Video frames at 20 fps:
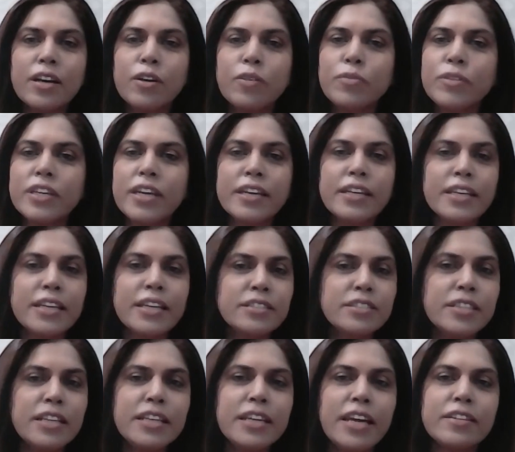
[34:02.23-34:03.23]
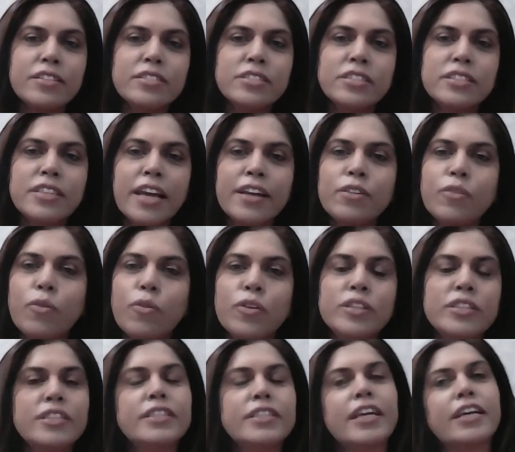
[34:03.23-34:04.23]
we can easily understand
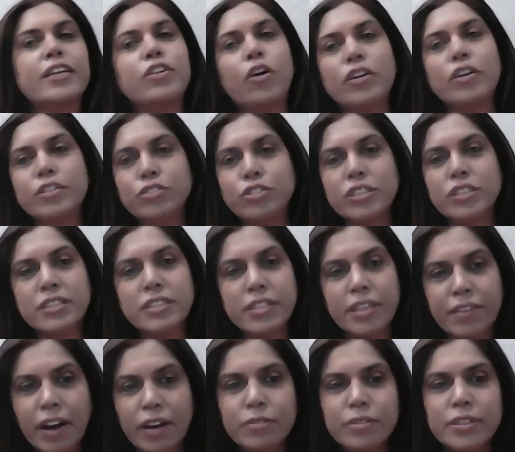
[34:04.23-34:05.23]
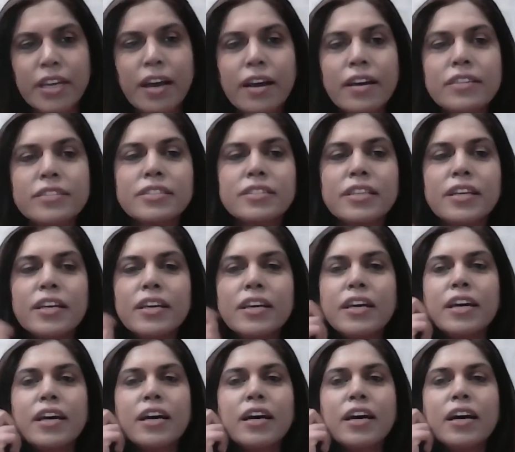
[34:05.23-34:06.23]
all the technologies around us.
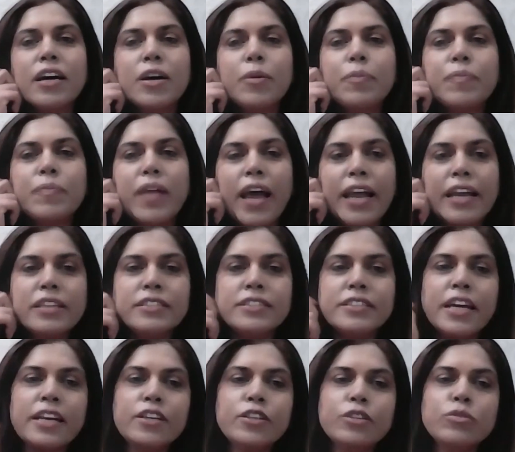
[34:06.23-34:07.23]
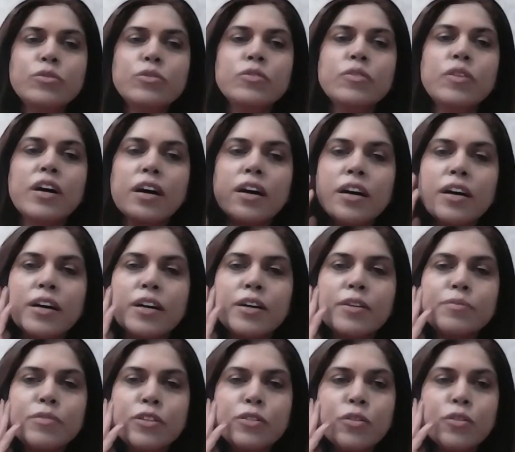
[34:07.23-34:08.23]
I'll tell you,
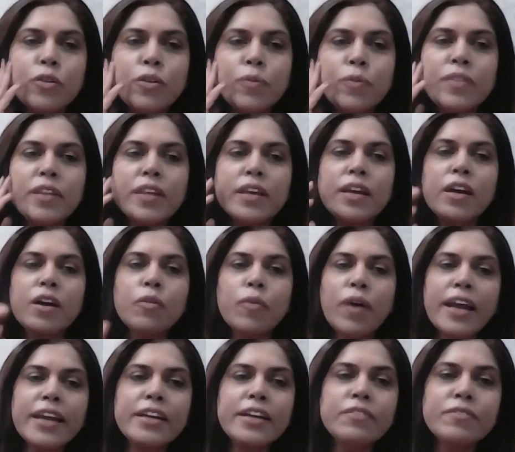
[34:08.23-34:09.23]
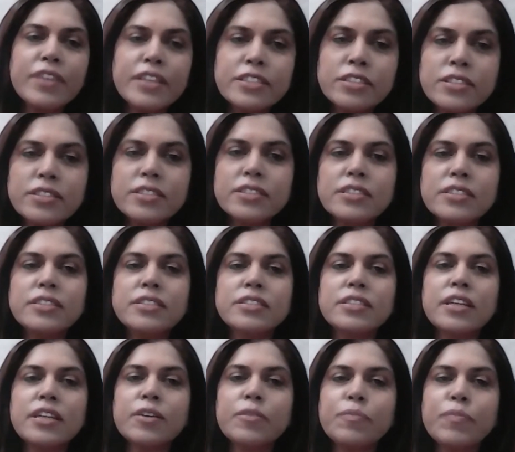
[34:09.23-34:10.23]
why investors
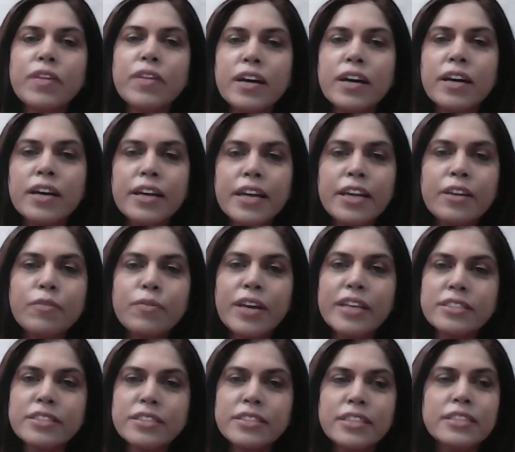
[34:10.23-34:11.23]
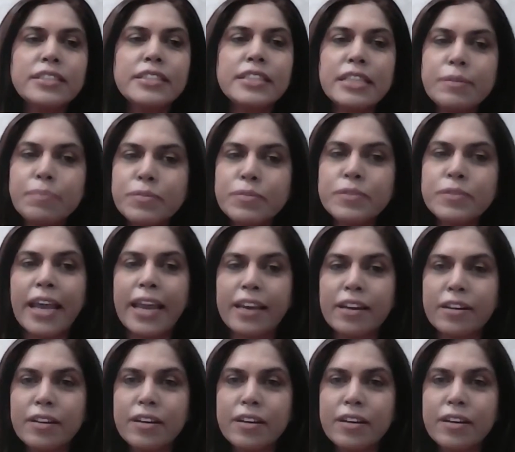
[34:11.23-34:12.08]
invest in deep tech.